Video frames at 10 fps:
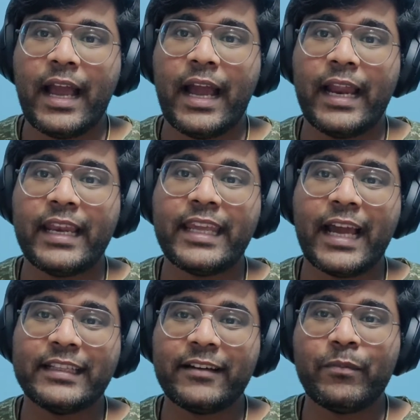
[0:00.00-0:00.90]
And the
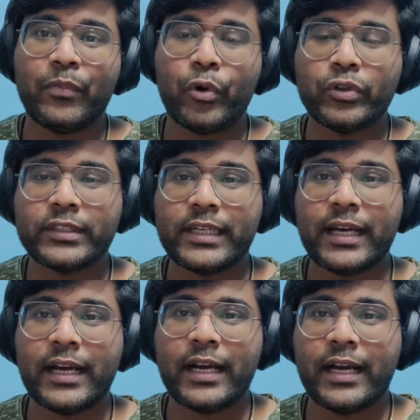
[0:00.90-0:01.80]
other most
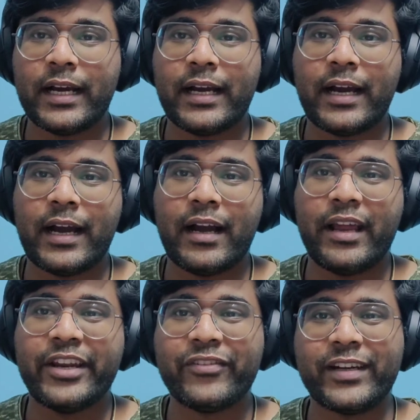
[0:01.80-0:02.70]

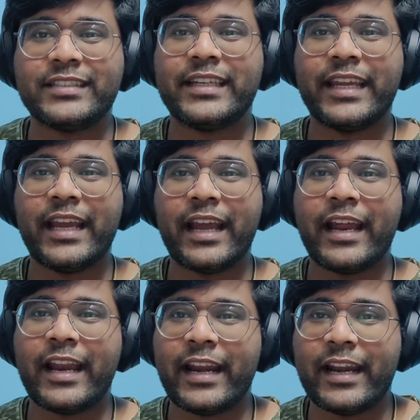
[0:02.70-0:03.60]
interesting
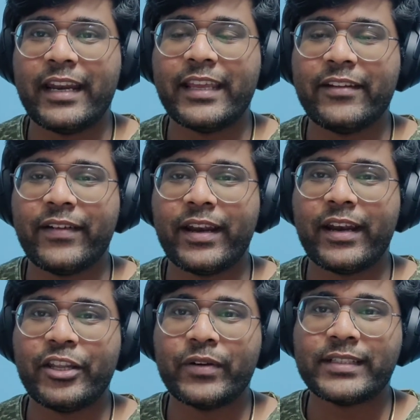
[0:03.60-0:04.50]
and
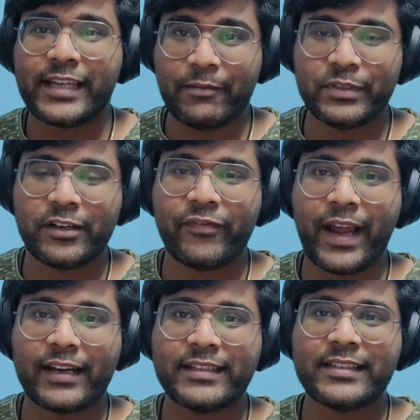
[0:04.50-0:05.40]
even you can say absurd
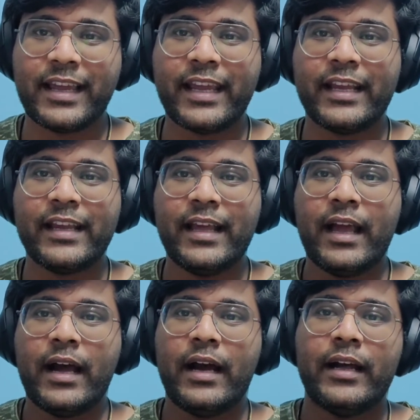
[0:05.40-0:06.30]
fact is like
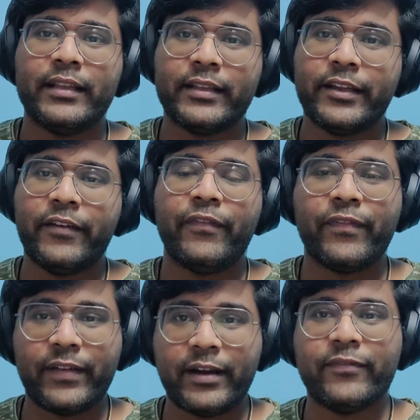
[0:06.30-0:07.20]
if
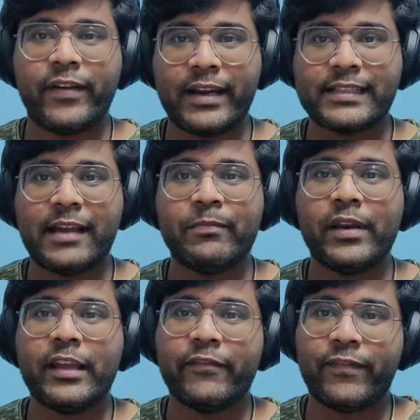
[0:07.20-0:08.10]
for
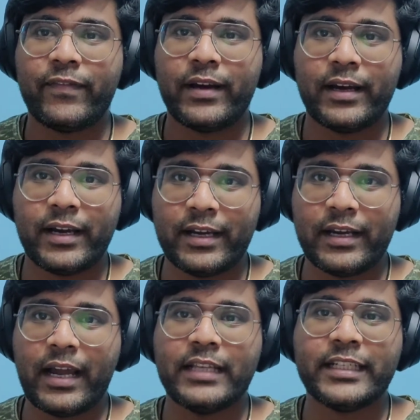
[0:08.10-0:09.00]
example if
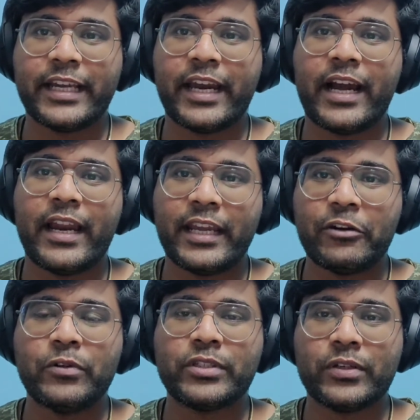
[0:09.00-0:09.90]
Ajinkya Rahane
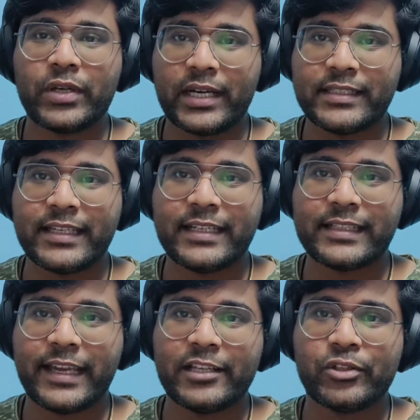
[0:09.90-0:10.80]
goes to
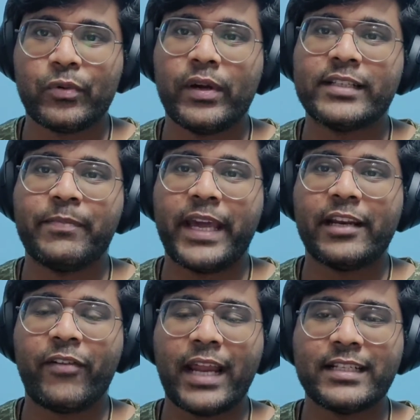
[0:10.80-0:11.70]
CSK, so his
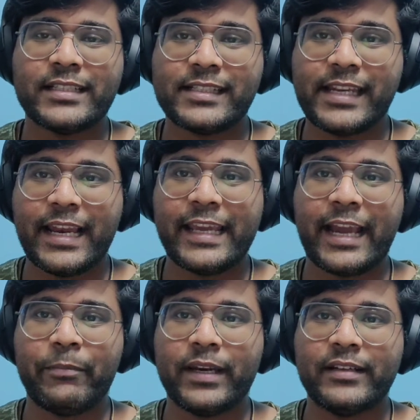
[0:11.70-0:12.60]
parent franchise is Delhi
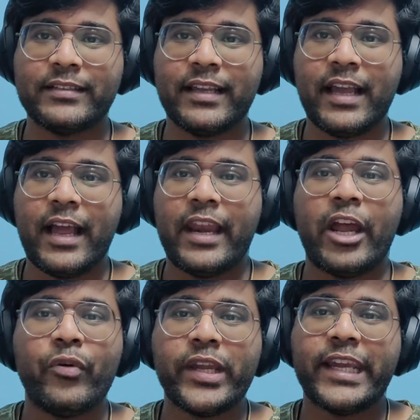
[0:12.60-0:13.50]
Capitals.
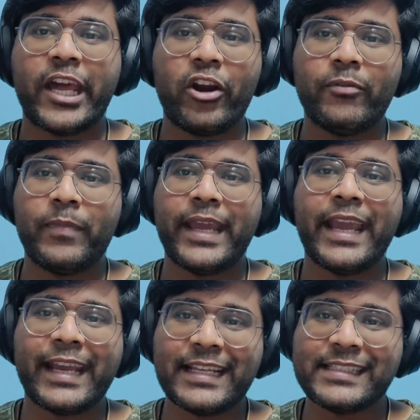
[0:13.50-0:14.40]
Now he cannot play
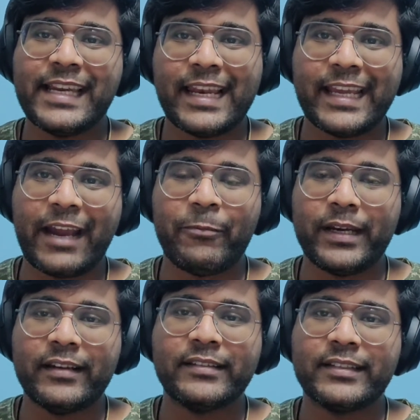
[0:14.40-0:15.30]
against Delhi
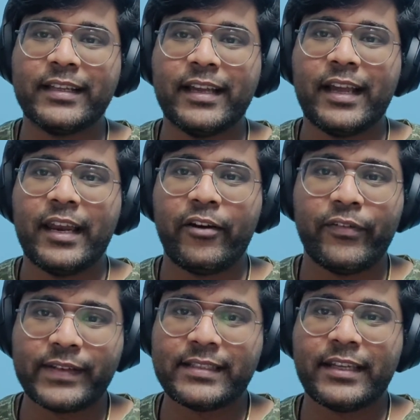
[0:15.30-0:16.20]
Capitals. Now
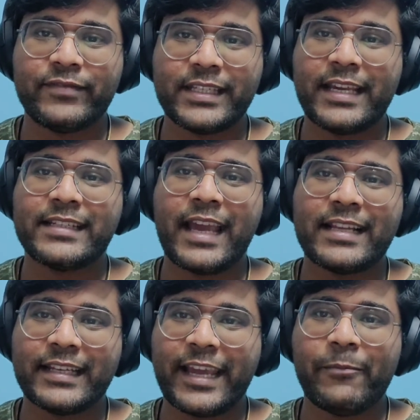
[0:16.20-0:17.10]
if CSK
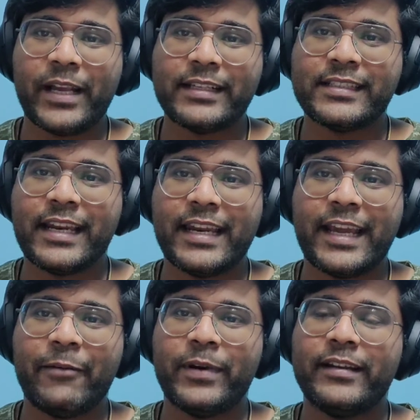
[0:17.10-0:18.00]
has a game against Delhi
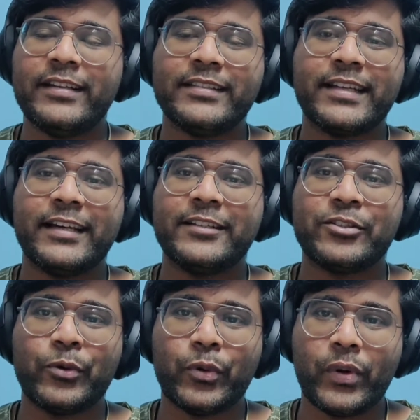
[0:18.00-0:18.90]
Capitals,
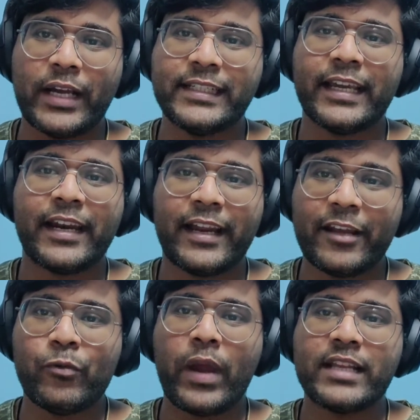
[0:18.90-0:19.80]
so Ajinkya
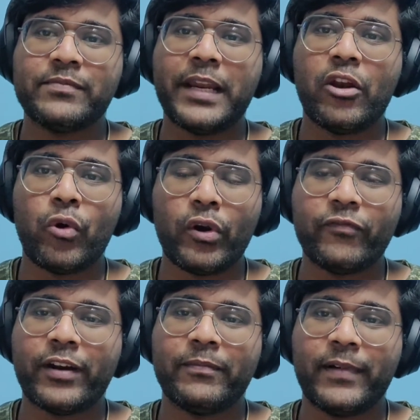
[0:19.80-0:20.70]
Rahane, who has been
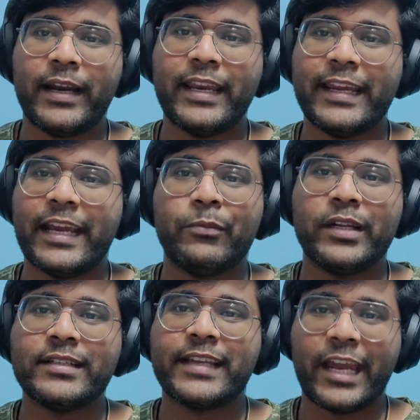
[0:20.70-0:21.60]
loaned from Delhi
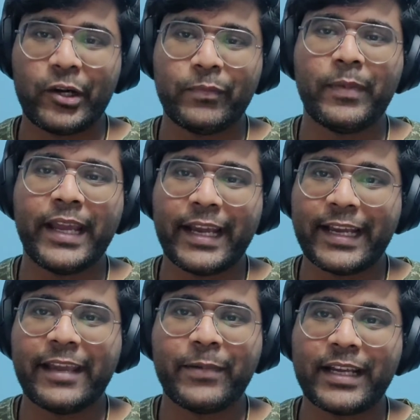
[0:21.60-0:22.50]
Capitals, cannot play a
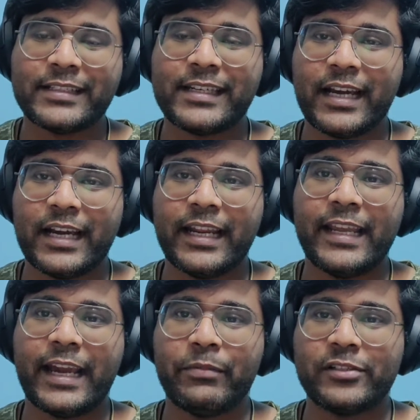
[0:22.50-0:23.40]
game against
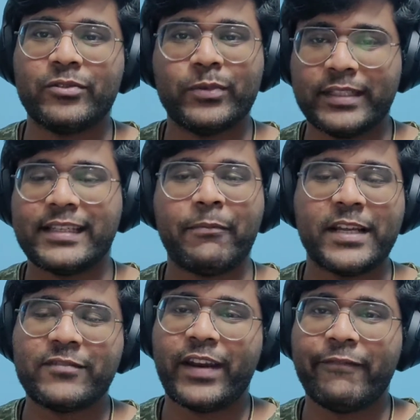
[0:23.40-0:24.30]
Delhi Capitals. So this
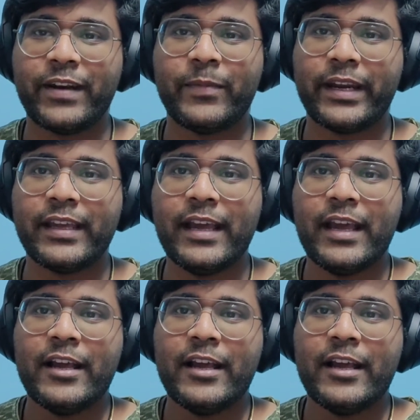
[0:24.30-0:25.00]
applies for everybody.